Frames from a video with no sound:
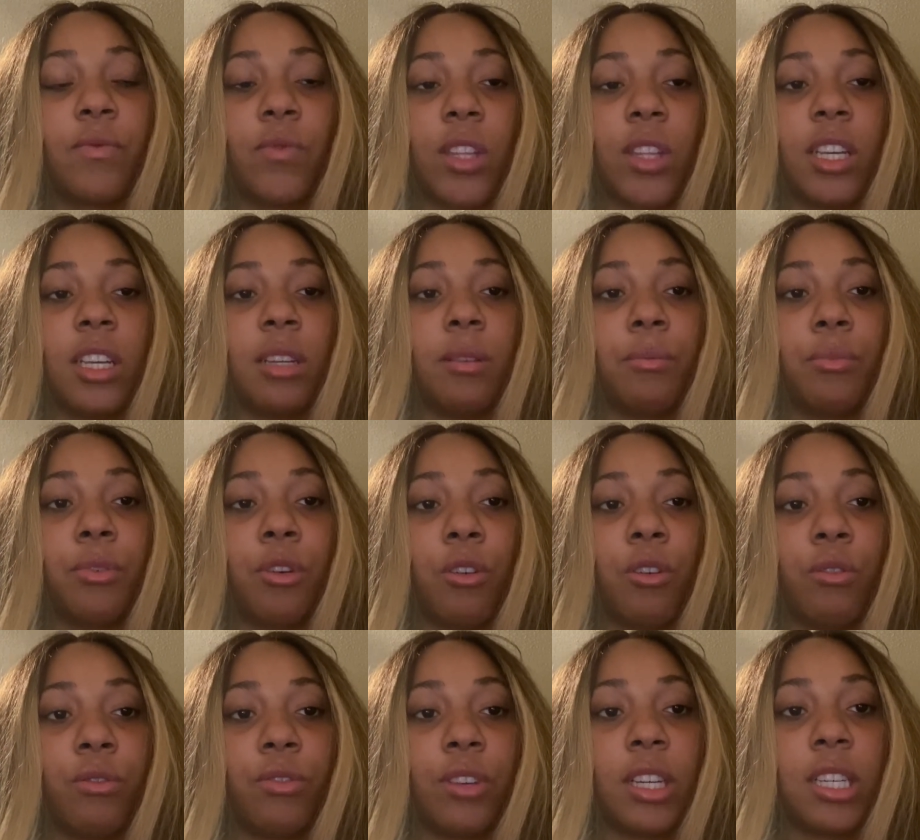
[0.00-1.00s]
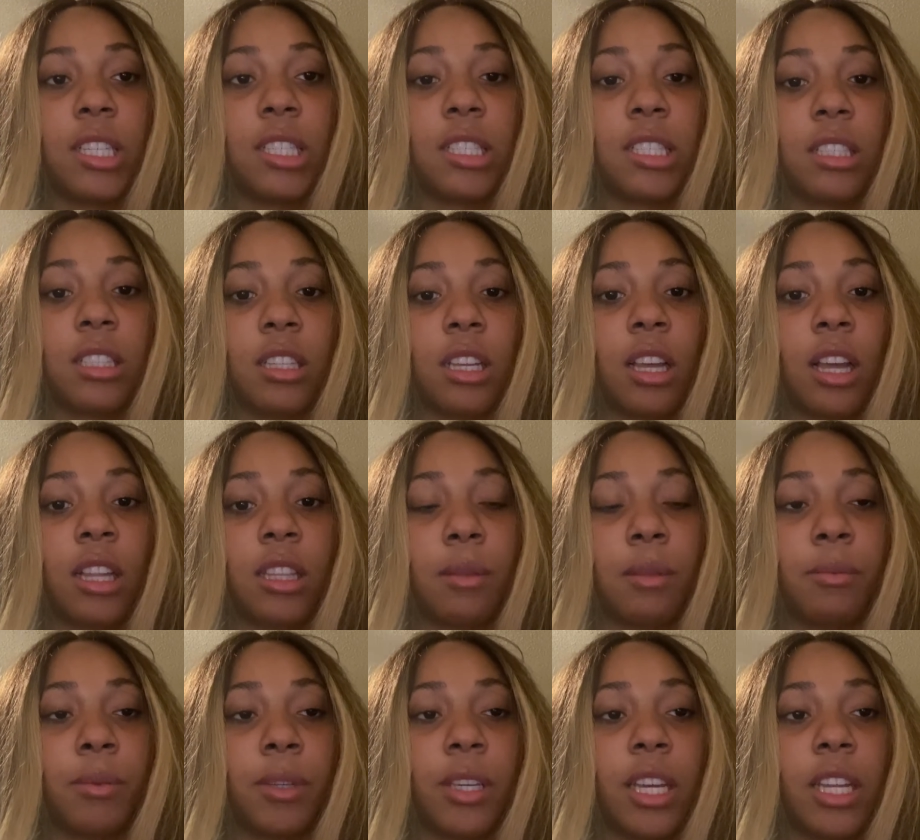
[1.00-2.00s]
In prophase, at the
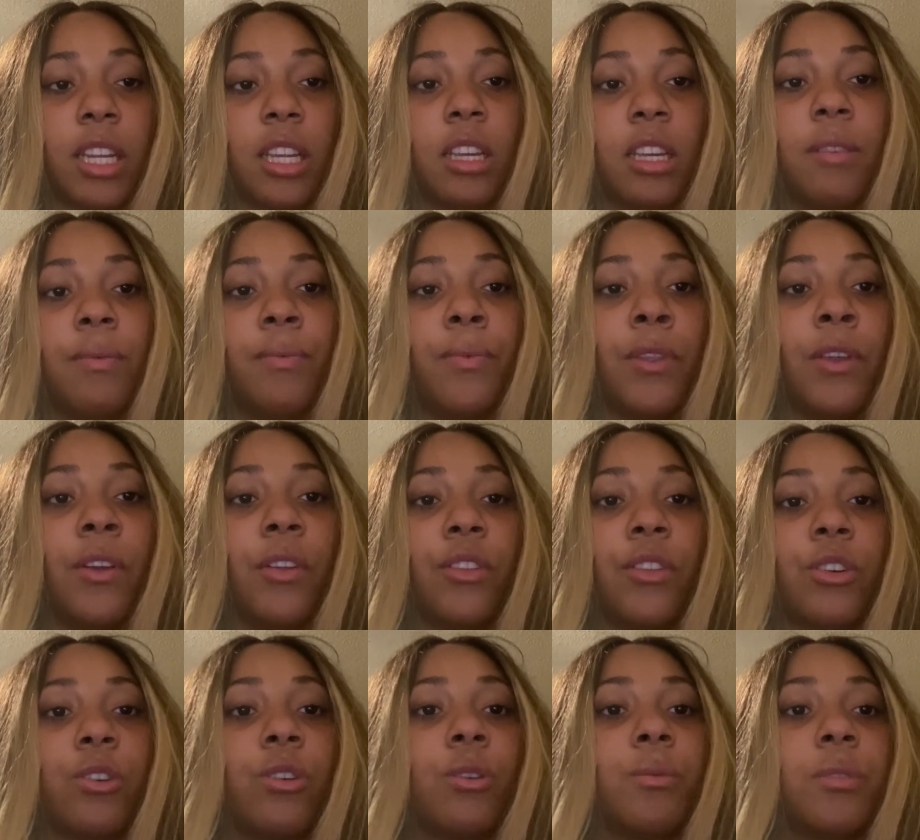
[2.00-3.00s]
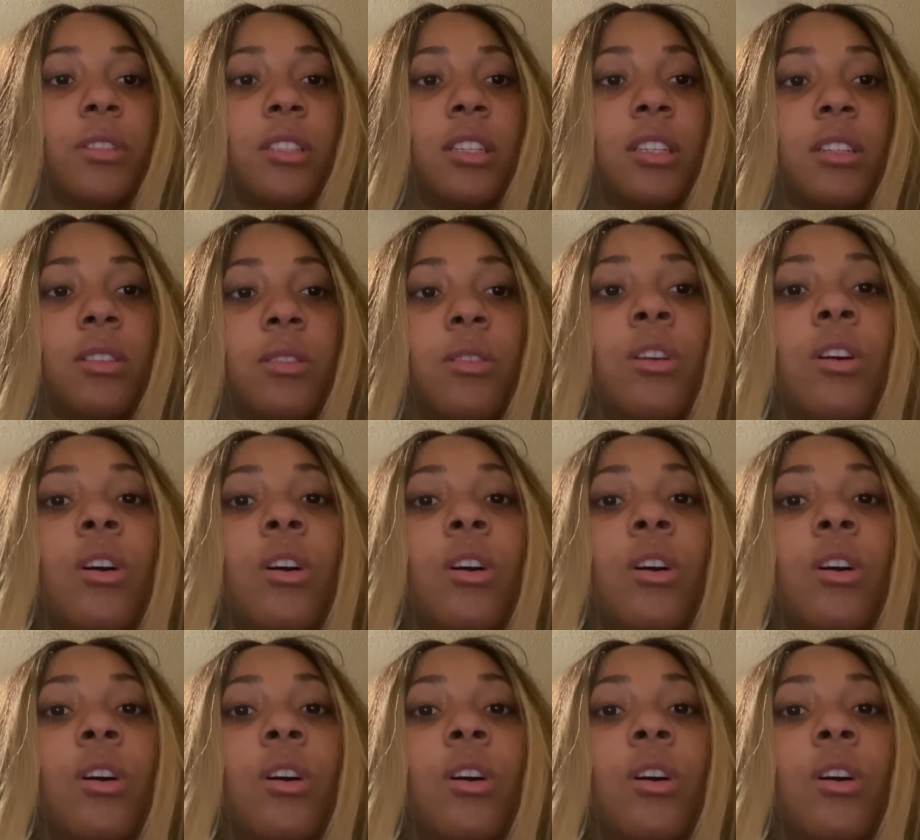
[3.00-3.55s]
beginning, the chromatin